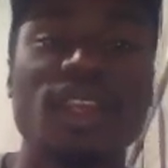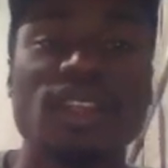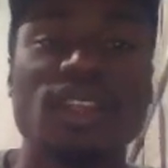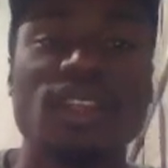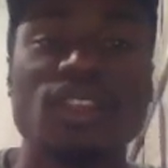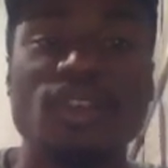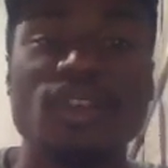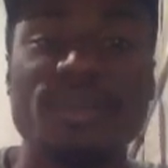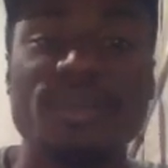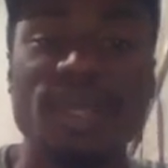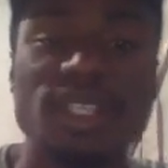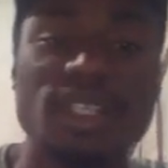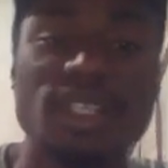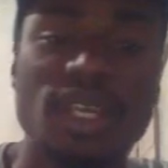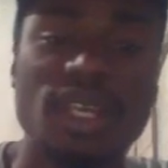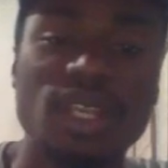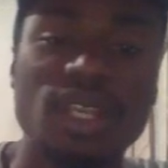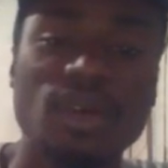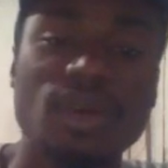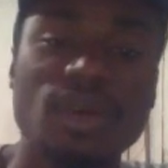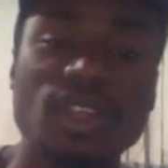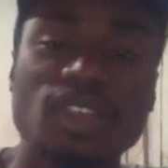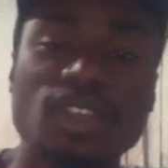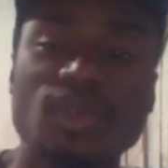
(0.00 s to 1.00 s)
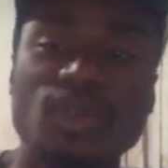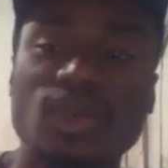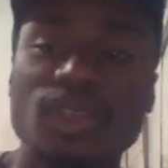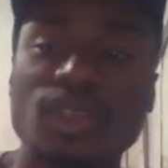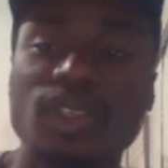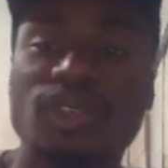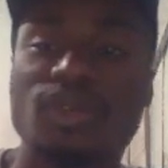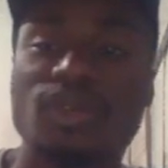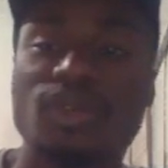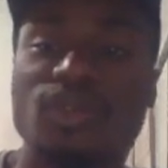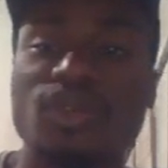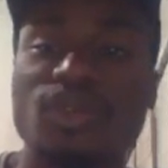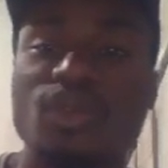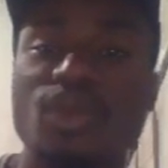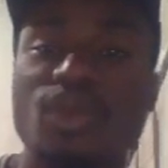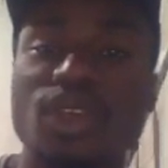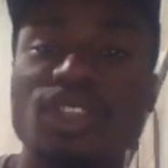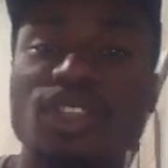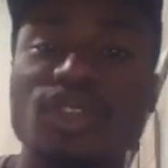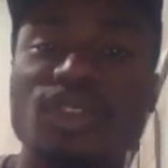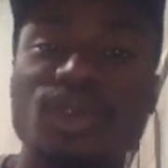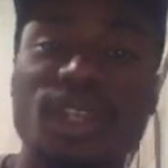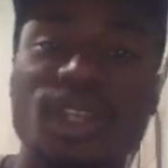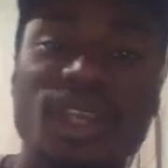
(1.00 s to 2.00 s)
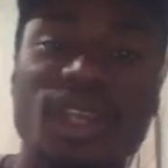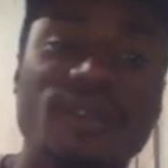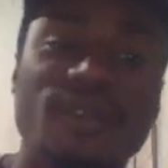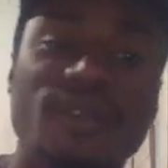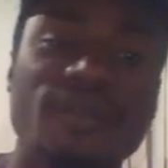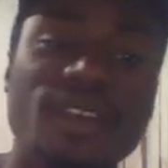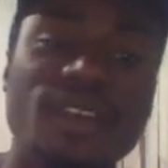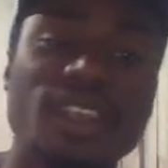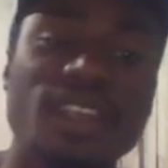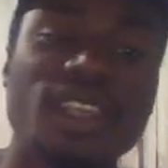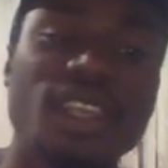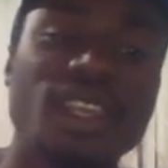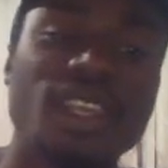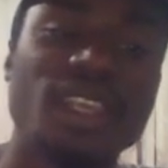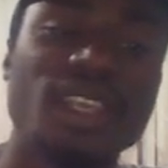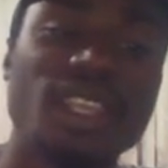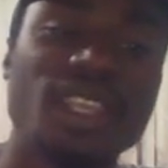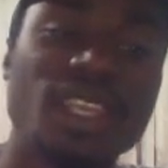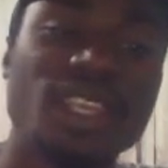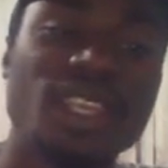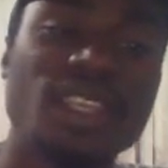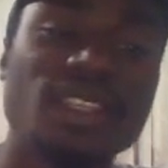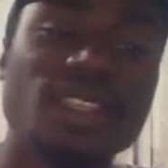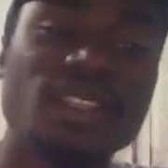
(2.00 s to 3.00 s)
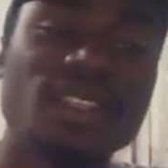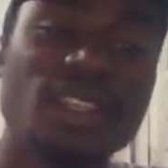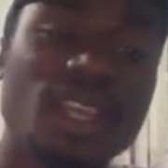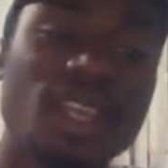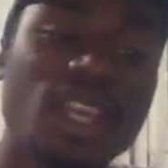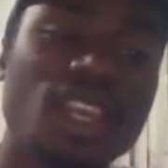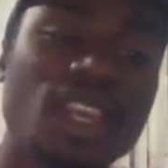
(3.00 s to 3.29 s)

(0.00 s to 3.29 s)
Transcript: So basically what you want to do once you get over here is